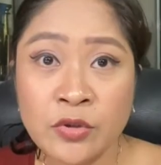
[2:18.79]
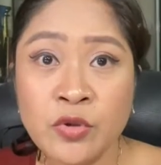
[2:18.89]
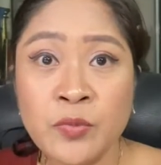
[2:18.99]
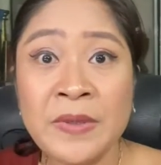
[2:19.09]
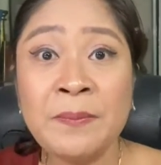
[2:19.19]

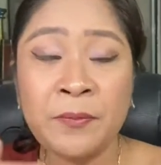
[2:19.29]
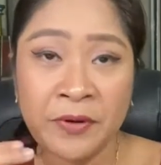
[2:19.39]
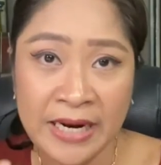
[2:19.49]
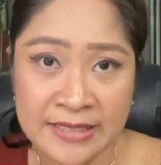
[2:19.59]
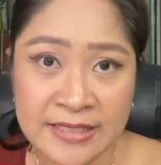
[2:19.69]
to be
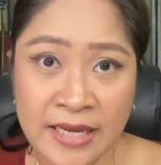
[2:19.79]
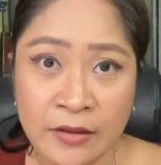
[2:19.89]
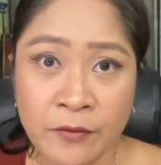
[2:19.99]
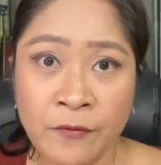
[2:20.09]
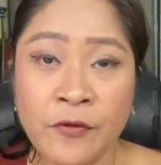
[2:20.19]

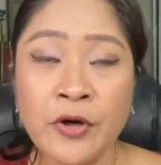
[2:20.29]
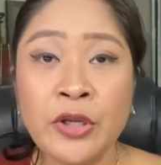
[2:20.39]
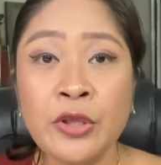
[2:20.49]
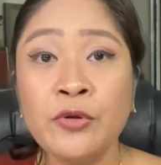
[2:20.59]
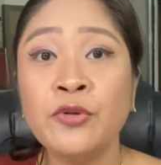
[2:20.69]
present for
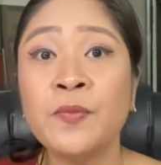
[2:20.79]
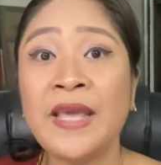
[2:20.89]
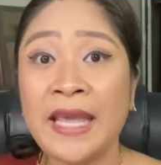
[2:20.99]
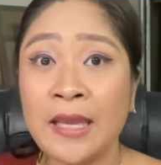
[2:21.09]
you to be